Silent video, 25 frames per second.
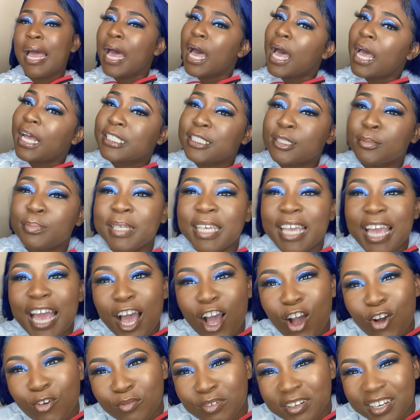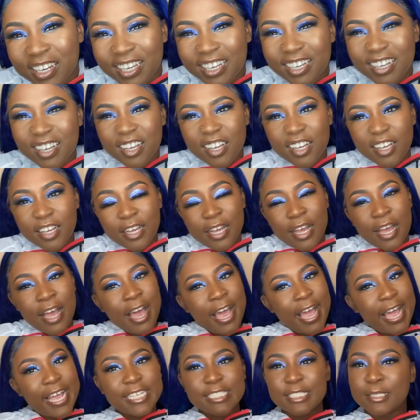Ice me out, nigga.
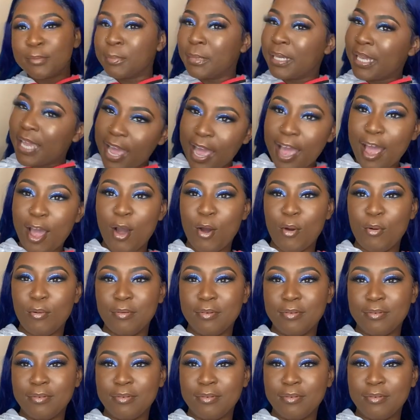Ice me out.